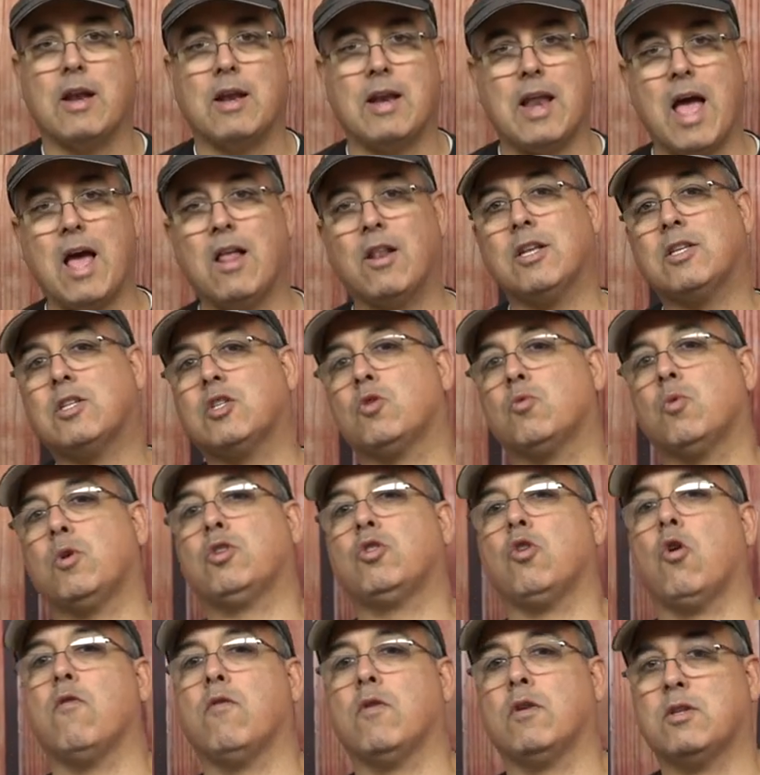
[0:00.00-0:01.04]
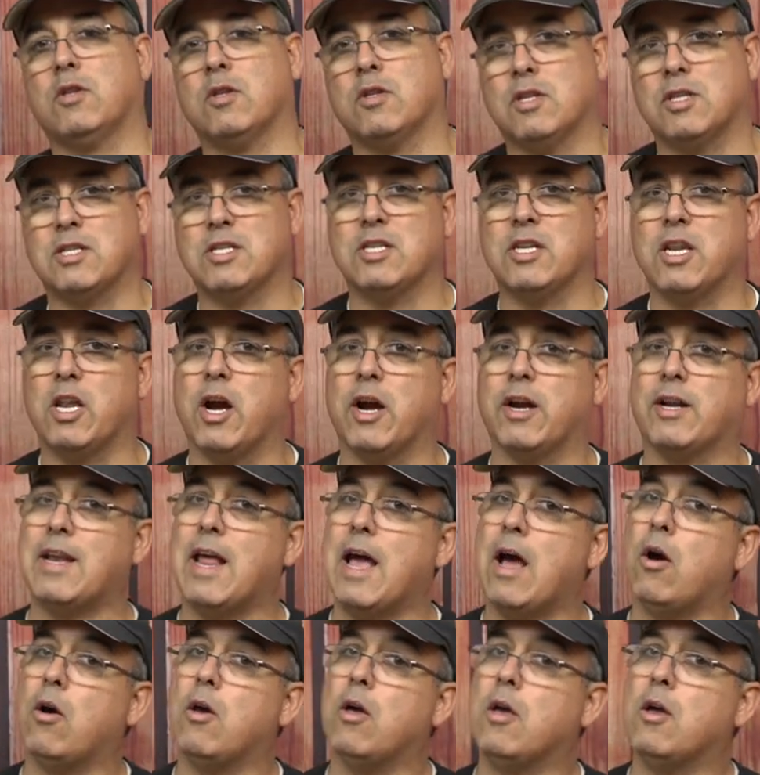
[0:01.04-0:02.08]
Now let's switch over to the slug.
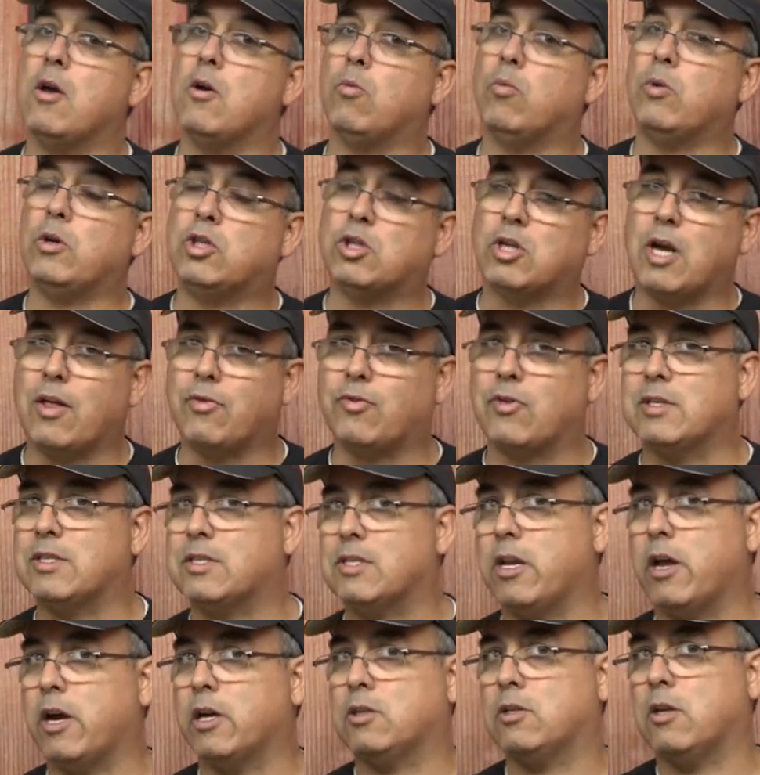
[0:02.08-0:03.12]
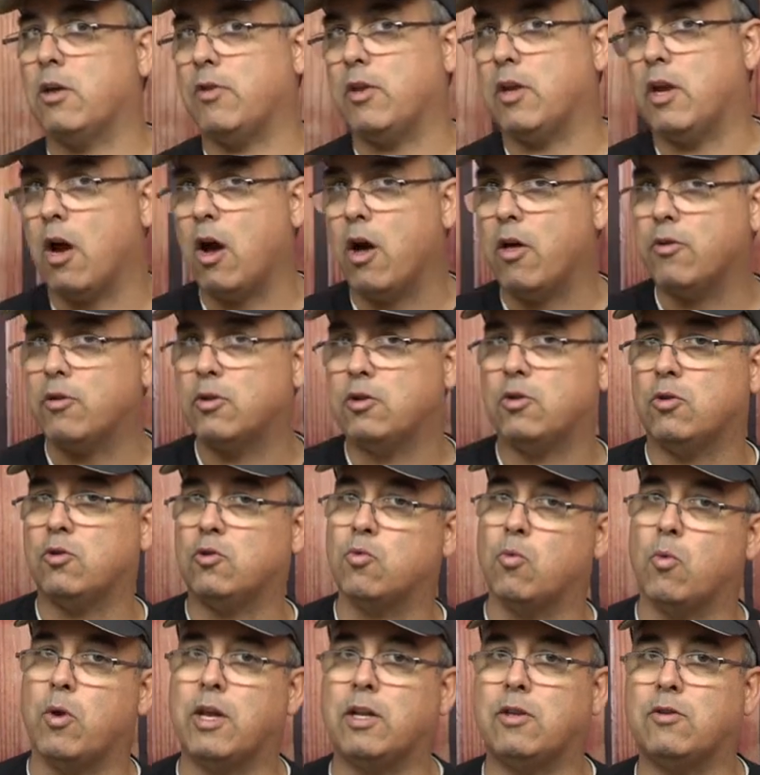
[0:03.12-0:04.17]
Now, we shot the slugs on the other
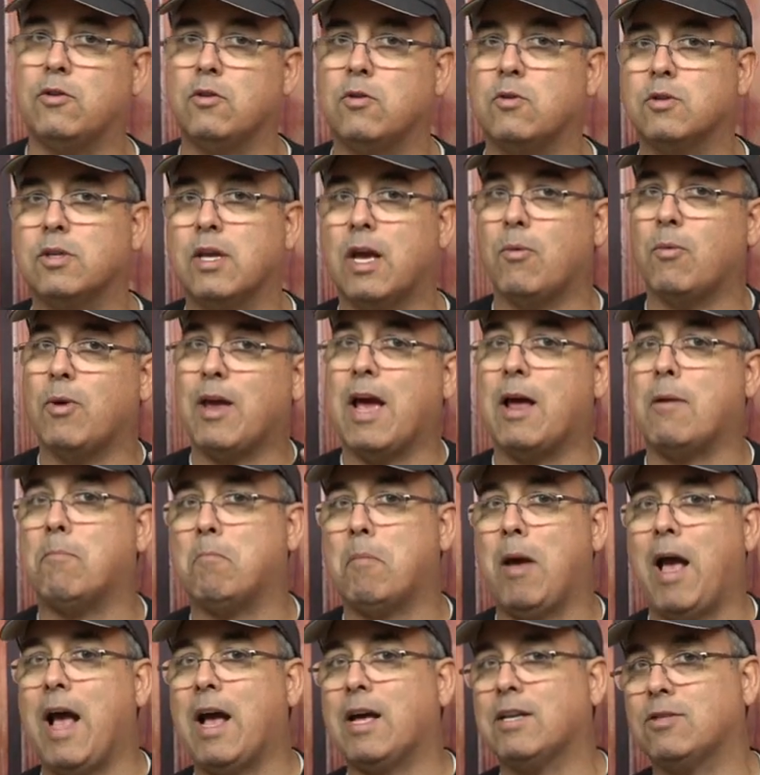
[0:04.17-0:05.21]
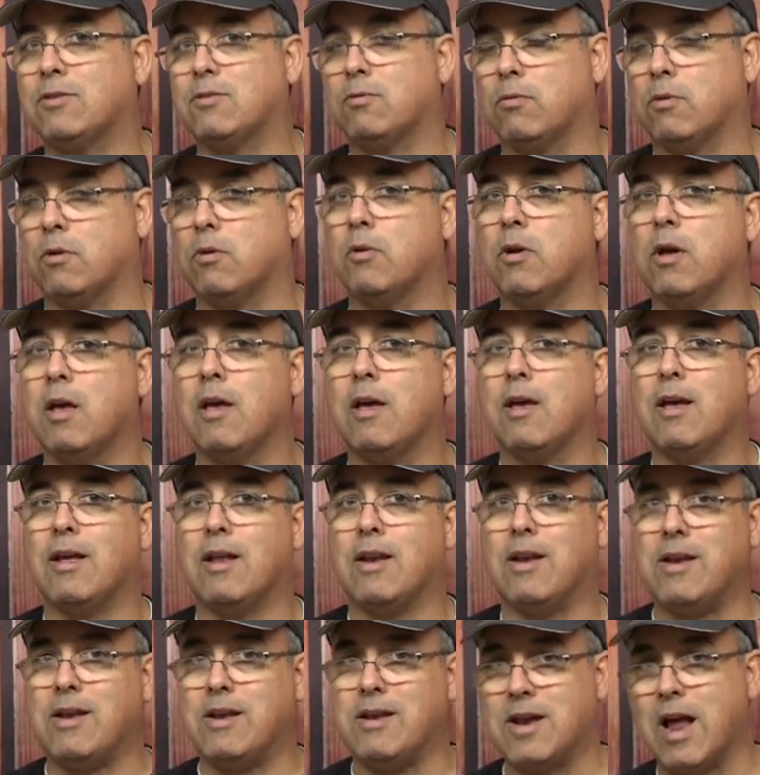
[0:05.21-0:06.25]
222s and we had pass through.
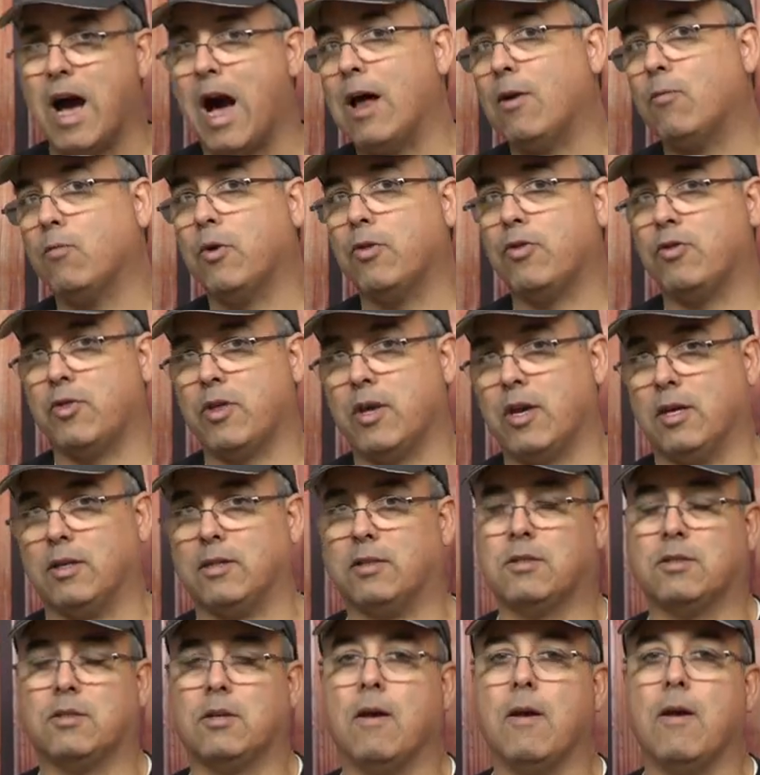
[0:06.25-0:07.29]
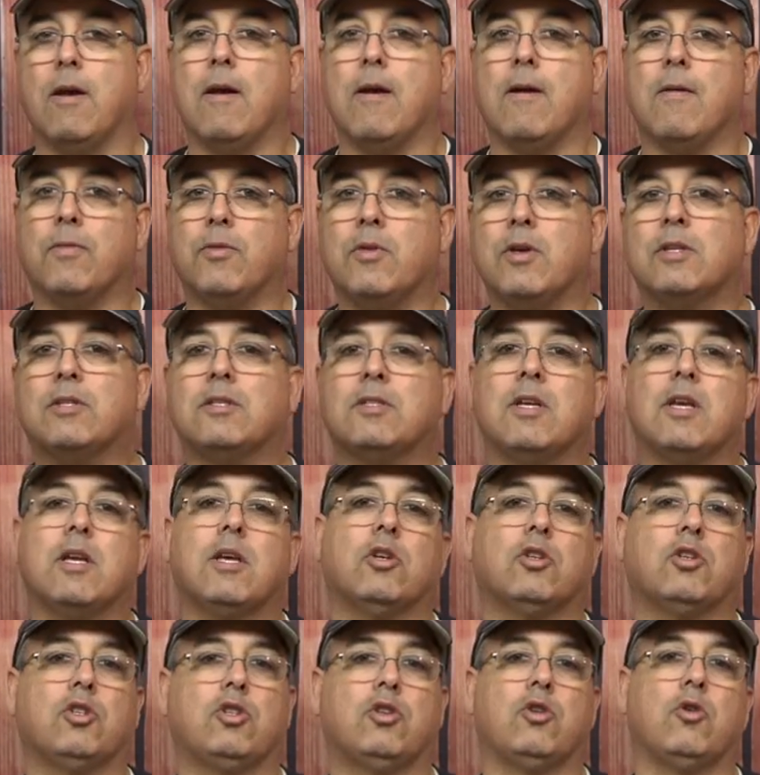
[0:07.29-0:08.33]
Not with this. This thing
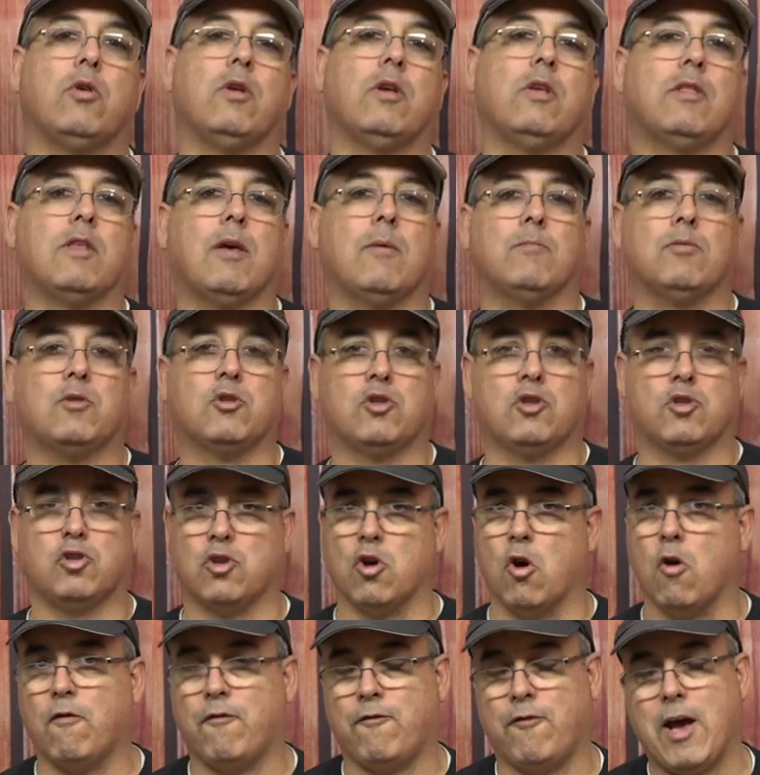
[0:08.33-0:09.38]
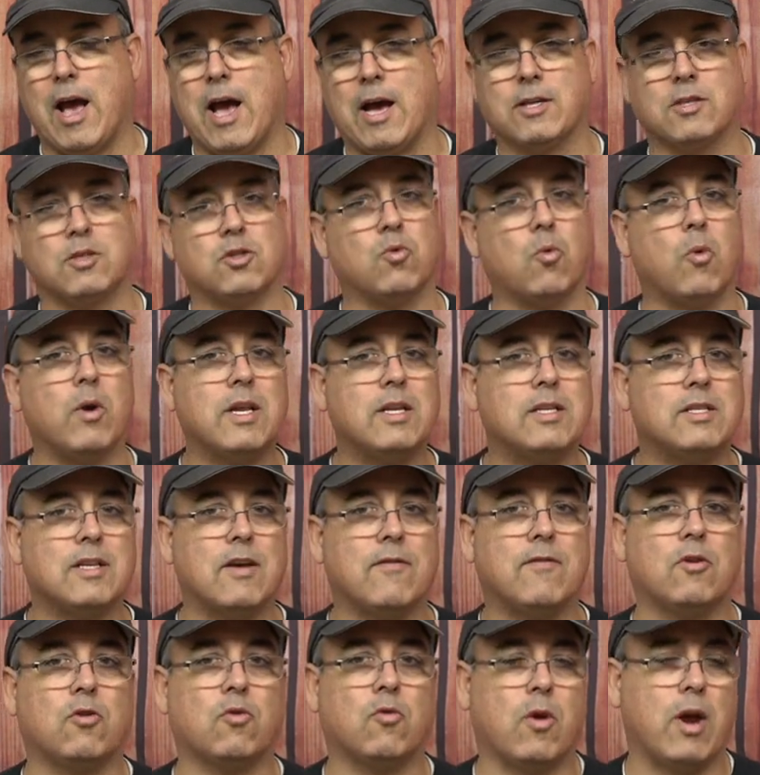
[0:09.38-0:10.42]
is shooting them so fast,
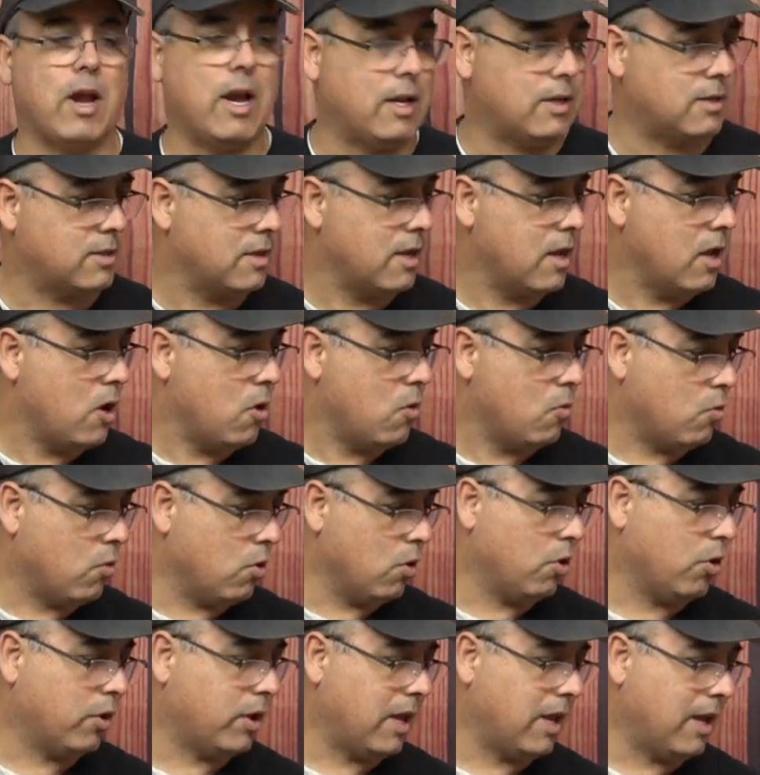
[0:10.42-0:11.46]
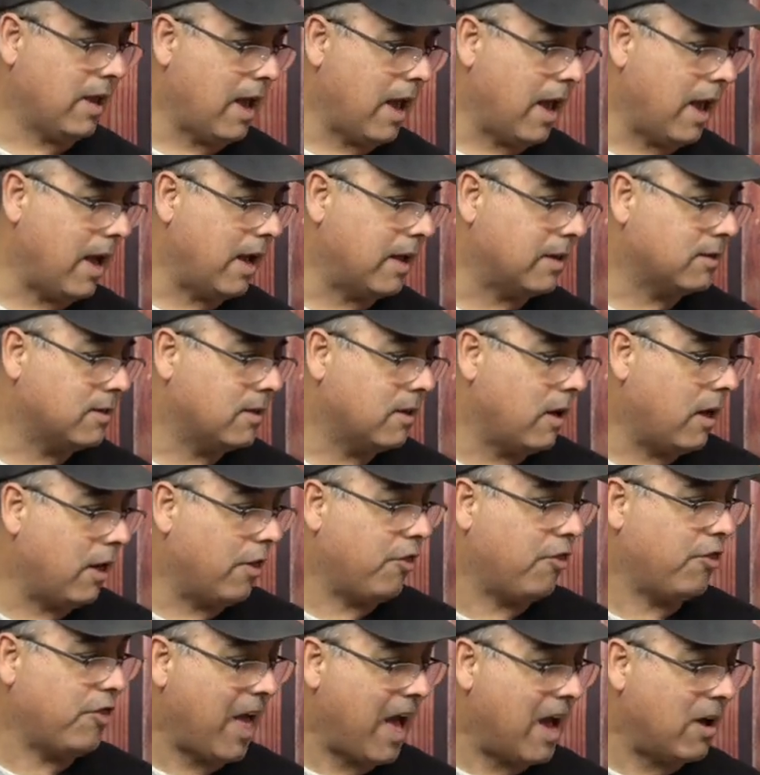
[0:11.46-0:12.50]
27 grains. We're looking at
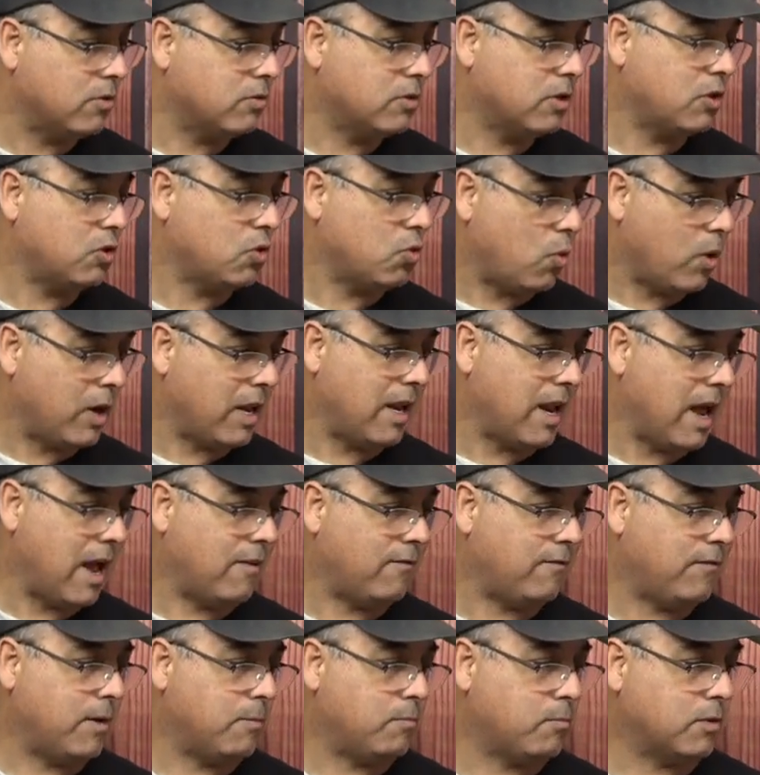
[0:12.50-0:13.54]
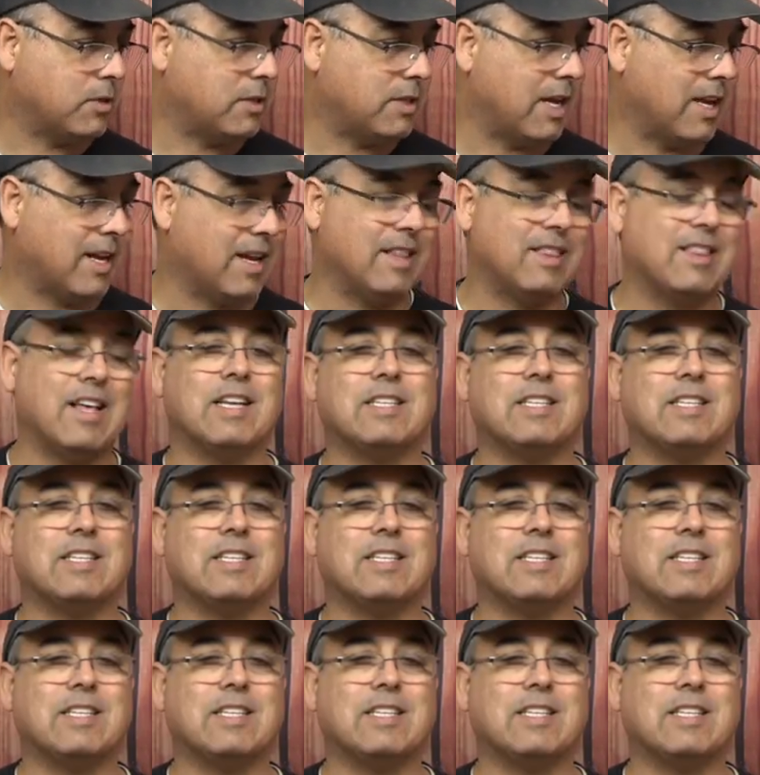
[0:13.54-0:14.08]
1,029 feet per second.